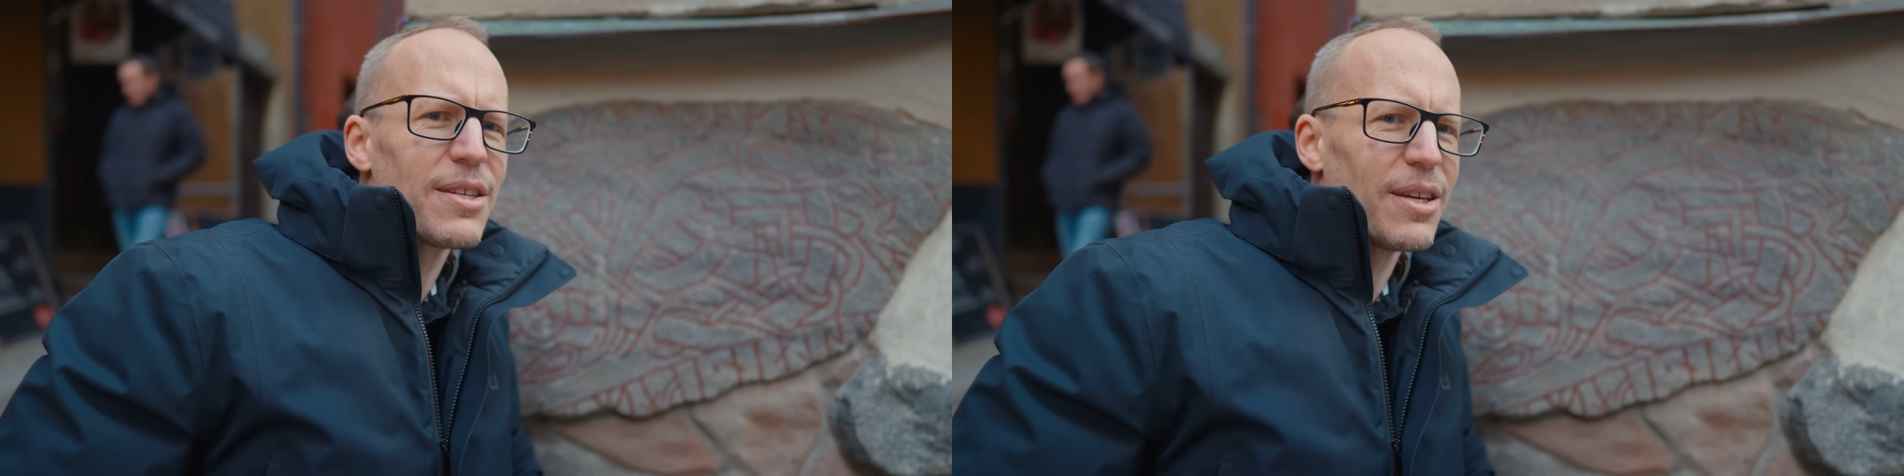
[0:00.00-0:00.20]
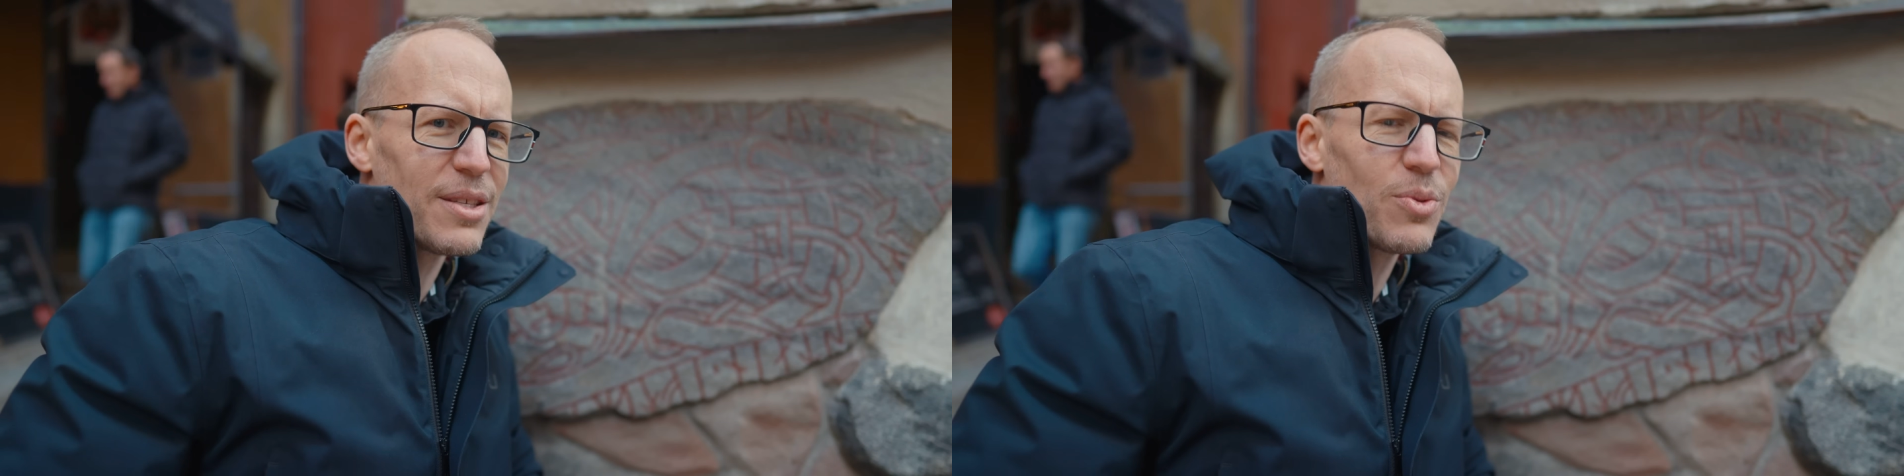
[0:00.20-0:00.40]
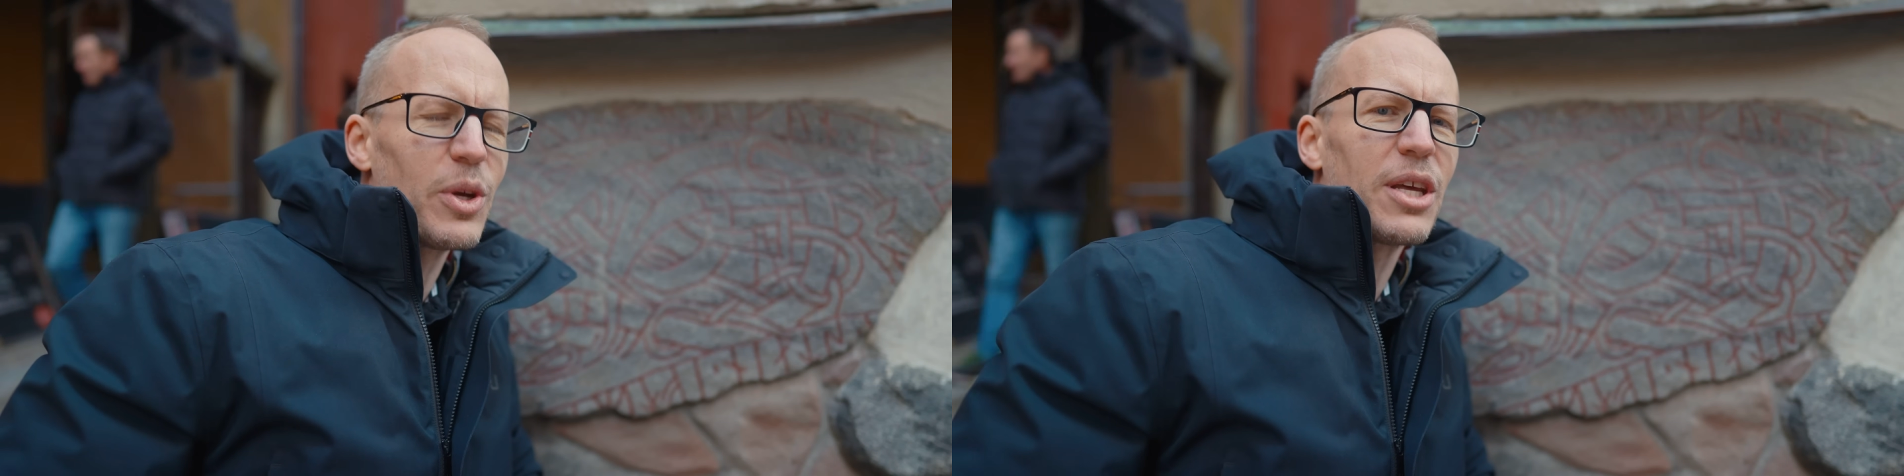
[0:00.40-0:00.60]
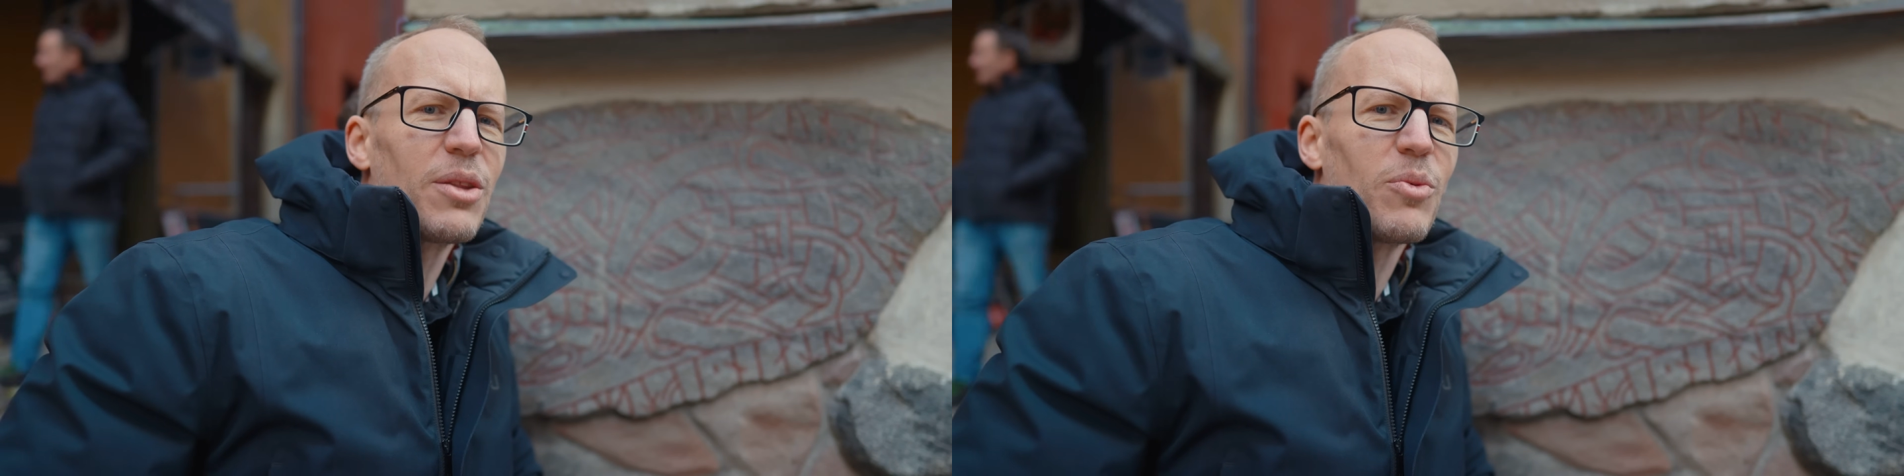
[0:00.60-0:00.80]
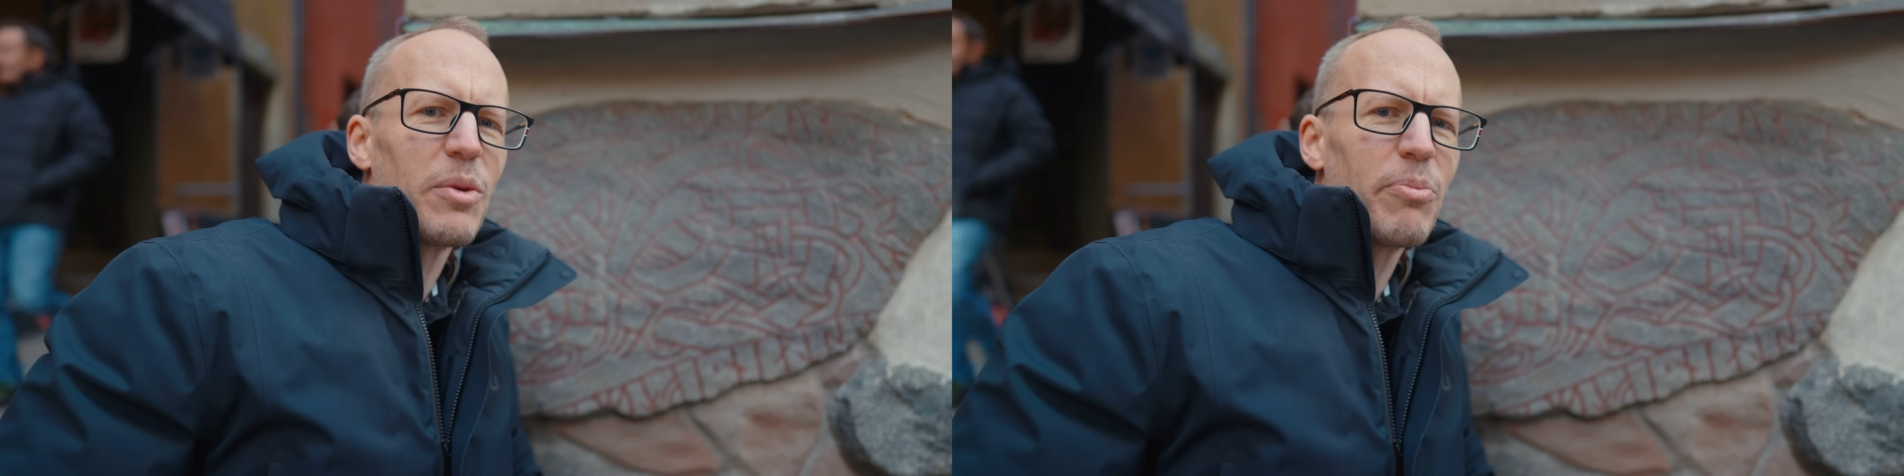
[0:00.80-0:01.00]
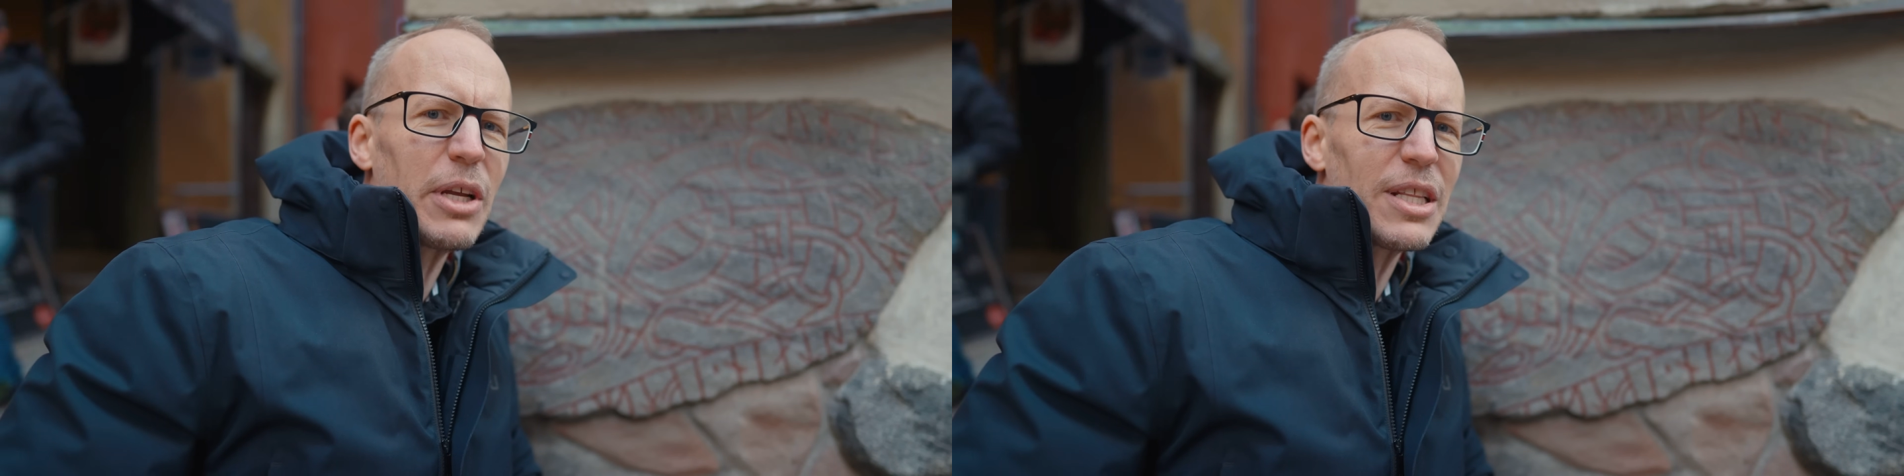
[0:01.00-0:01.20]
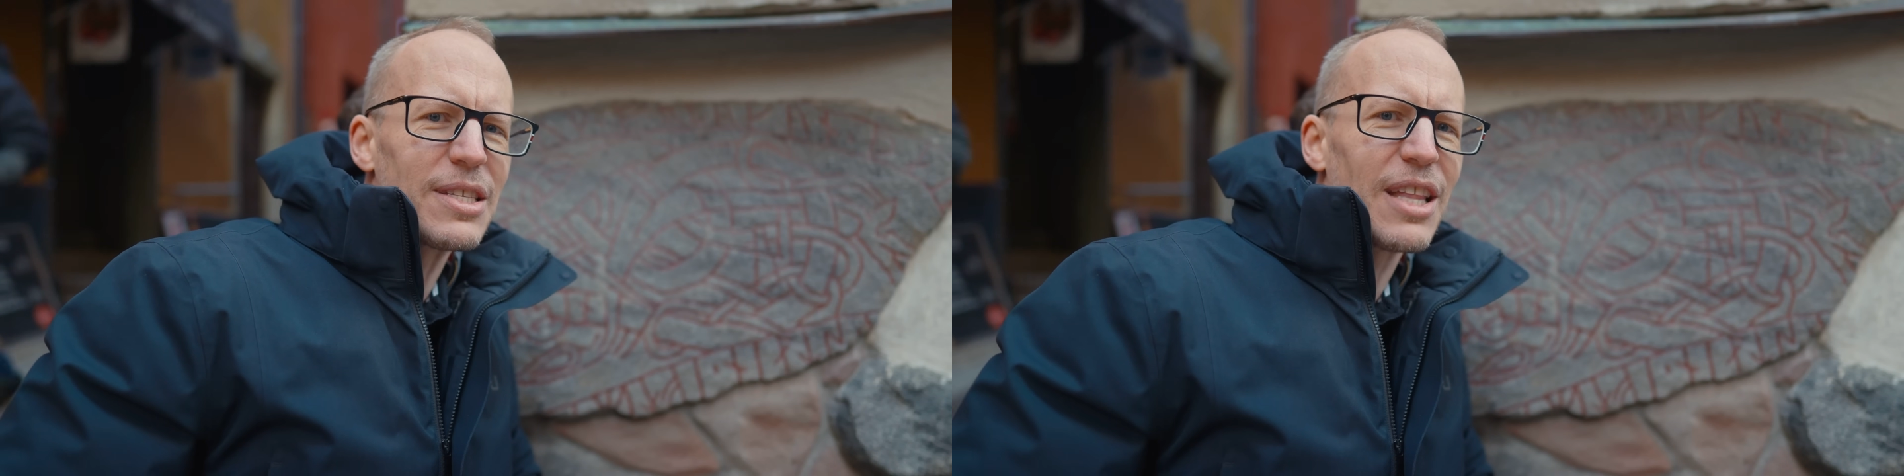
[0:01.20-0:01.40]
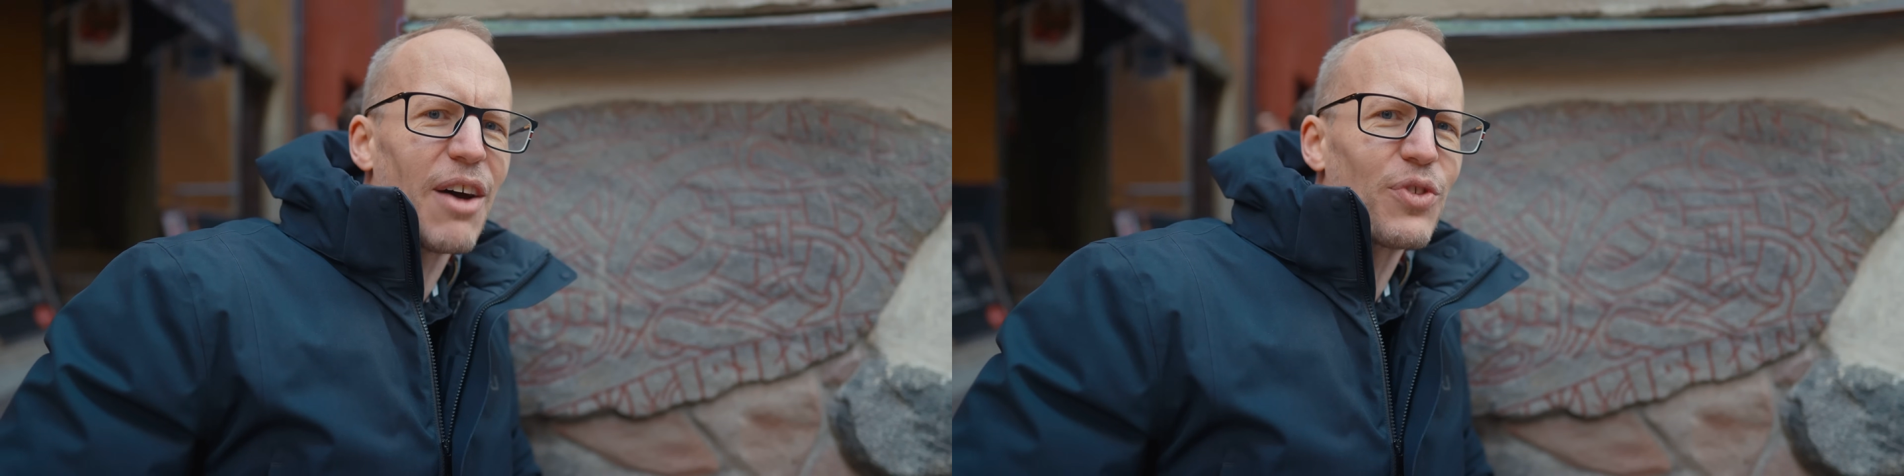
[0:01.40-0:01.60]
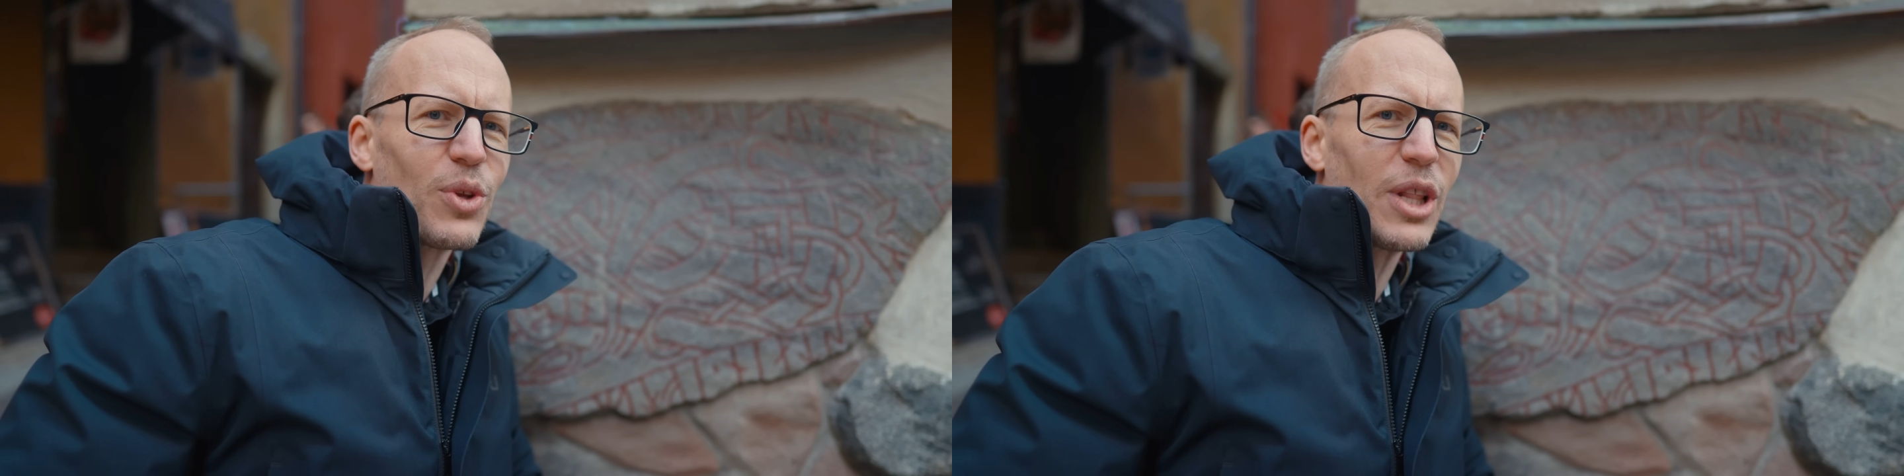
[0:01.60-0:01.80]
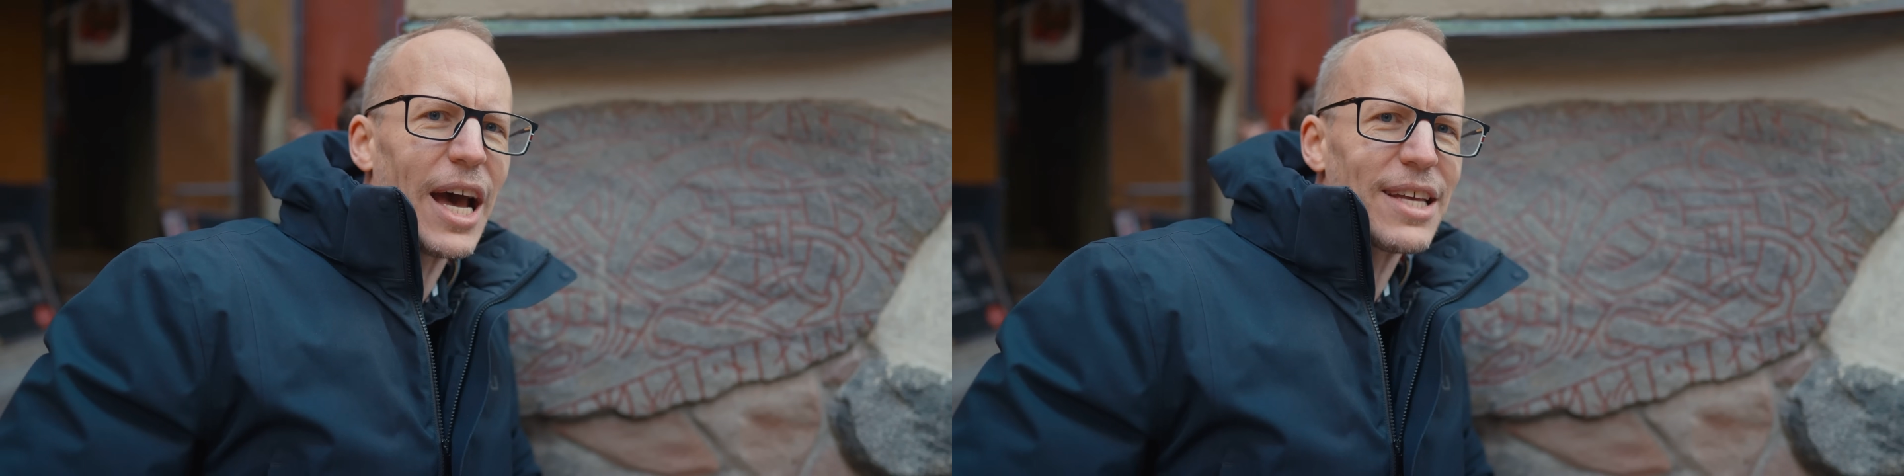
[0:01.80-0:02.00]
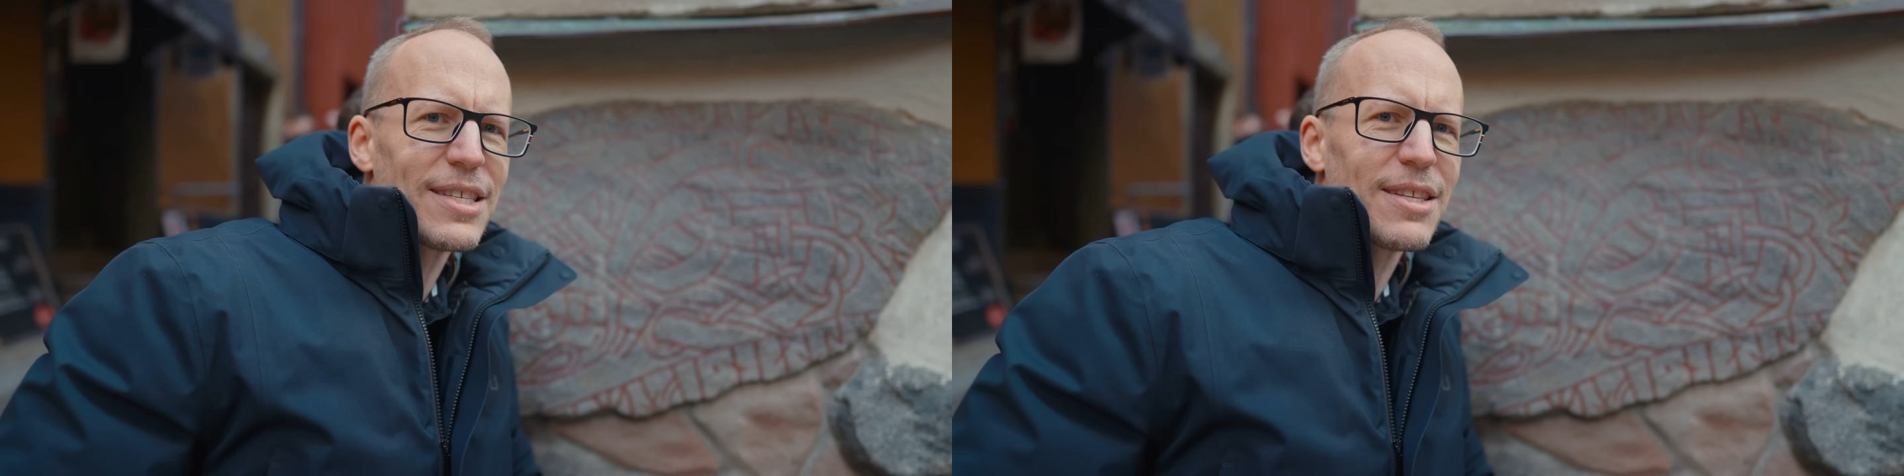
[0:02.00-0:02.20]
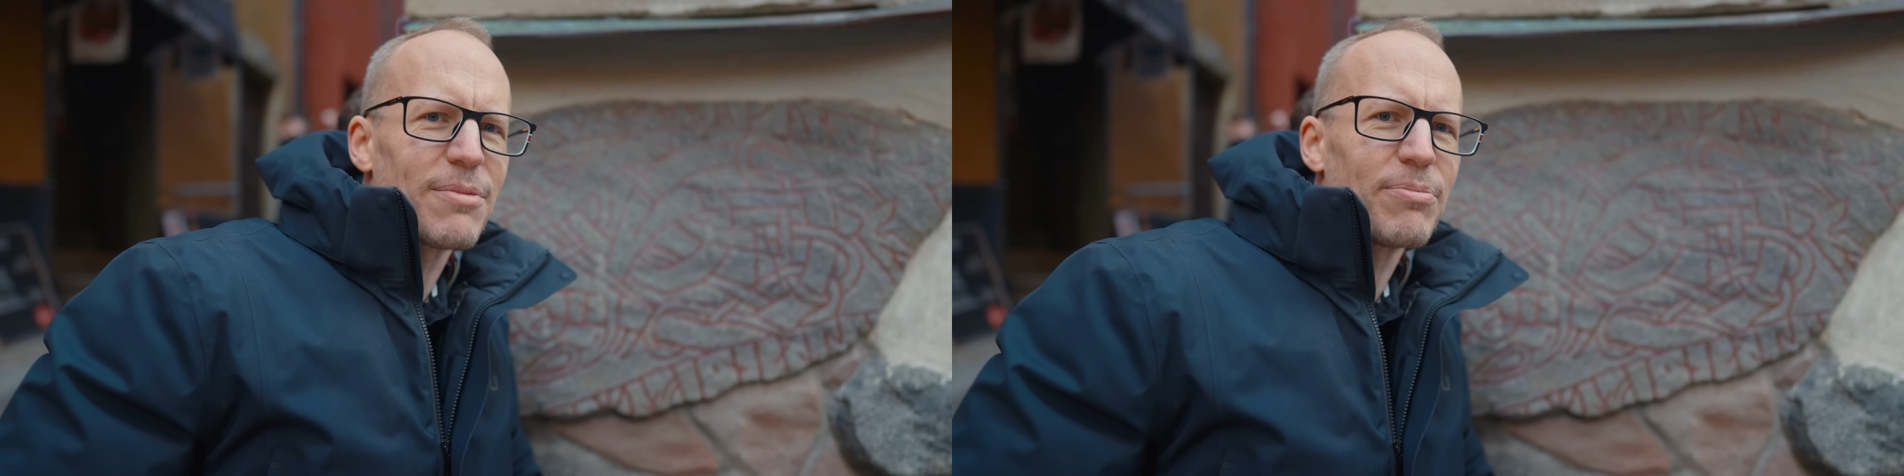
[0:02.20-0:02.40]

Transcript: In Sweden, we build stuff to last.